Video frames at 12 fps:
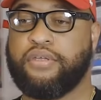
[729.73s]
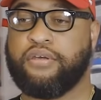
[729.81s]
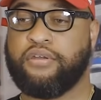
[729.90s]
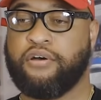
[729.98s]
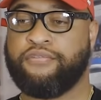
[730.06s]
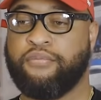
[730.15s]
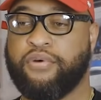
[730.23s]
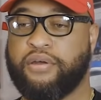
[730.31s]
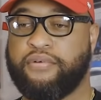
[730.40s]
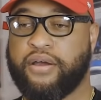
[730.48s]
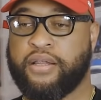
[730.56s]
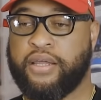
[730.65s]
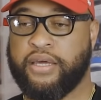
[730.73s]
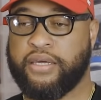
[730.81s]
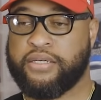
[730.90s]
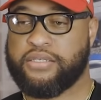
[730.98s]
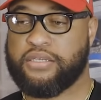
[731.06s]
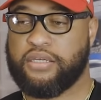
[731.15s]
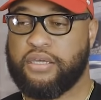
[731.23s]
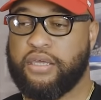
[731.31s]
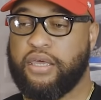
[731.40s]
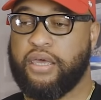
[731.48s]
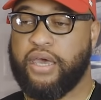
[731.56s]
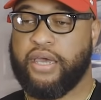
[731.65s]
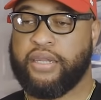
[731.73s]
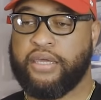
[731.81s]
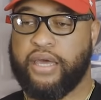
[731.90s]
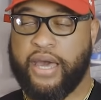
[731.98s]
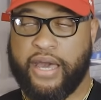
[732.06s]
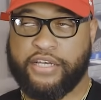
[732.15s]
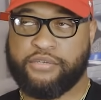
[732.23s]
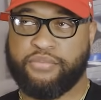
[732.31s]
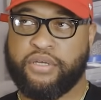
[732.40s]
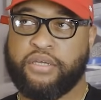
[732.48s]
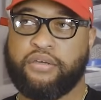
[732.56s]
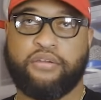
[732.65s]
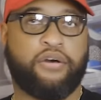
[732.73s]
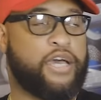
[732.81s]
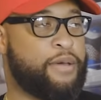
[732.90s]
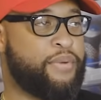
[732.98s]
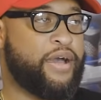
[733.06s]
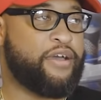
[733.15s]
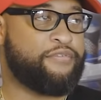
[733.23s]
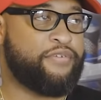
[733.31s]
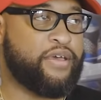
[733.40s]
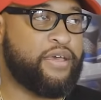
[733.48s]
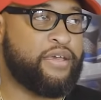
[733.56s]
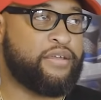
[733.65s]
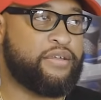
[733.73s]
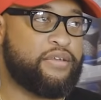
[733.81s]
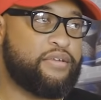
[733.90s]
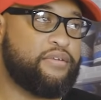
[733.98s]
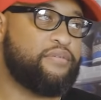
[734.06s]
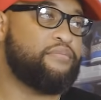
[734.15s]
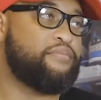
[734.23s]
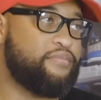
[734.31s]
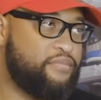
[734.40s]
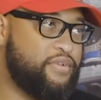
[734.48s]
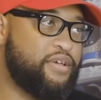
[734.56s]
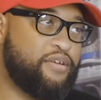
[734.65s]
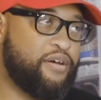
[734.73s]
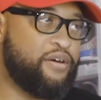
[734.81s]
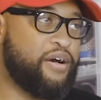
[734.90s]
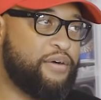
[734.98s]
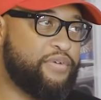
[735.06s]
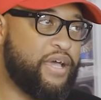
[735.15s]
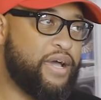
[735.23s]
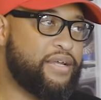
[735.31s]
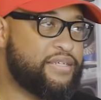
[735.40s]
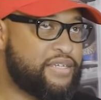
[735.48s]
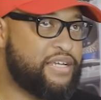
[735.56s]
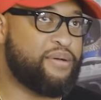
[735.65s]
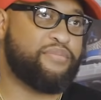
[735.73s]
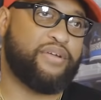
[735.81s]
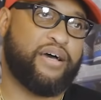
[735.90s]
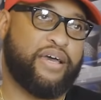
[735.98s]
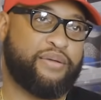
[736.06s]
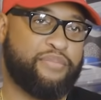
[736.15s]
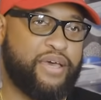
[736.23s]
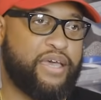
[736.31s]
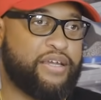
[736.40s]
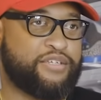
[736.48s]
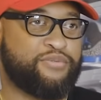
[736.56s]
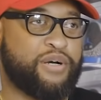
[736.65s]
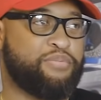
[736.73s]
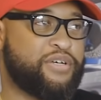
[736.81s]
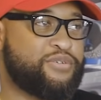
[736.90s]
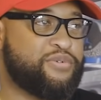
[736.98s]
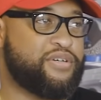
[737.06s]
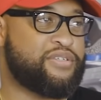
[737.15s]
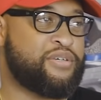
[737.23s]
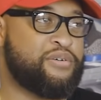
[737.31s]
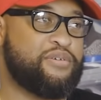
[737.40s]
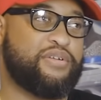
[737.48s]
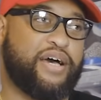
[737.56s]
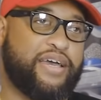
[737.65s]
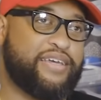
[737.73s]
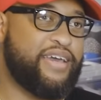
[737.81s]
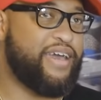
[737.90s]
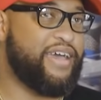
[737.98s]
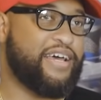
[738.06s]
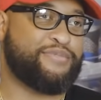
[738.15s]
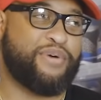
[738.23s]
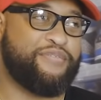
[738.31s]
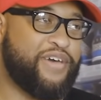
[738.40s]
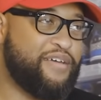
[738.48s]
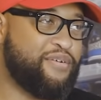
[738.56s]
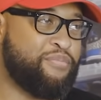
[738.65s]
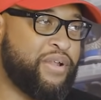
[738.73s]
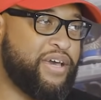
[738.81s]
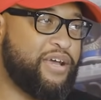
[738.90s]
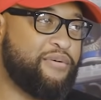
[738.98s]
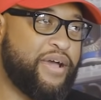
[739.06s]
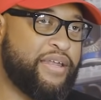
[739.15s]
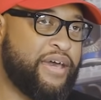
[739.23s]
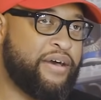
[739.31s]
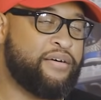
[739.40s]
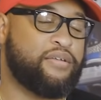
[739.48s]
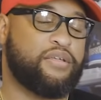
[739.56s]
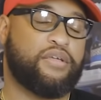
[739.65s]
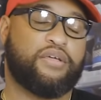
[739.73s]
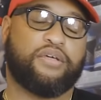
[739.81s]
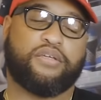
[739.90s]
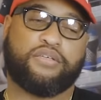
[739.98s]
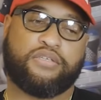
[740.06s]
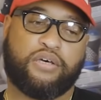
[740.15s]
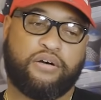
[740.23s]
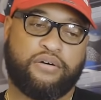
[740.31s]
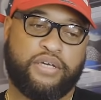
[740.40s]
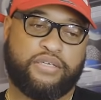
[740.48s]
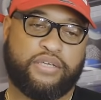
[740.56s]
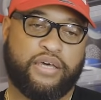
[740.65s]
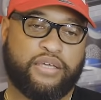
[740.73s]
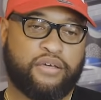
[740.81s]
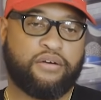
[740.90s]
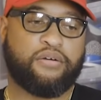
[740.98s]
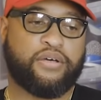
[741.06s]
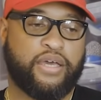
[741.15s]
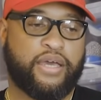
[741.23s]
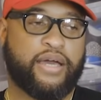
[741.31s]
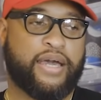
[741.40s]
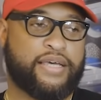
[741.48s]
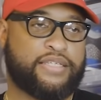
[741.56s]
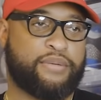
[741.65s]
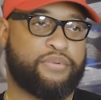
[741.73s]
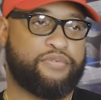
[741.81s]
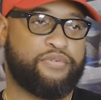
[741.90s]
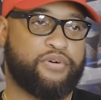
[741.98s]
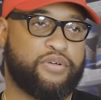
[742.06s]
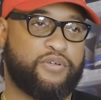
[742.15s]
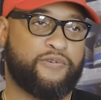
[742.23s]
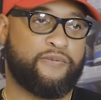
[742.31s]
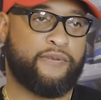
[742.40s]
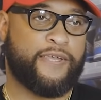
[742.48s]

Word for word: you know, from one of our clients, and he asked me, you know, am I a fan, you know, of Giannis? And I'm like, man, it's 1 + 1 = 2? Like, yeah, that's my favorite player right now. So he's like, oh, okay, I got something for you.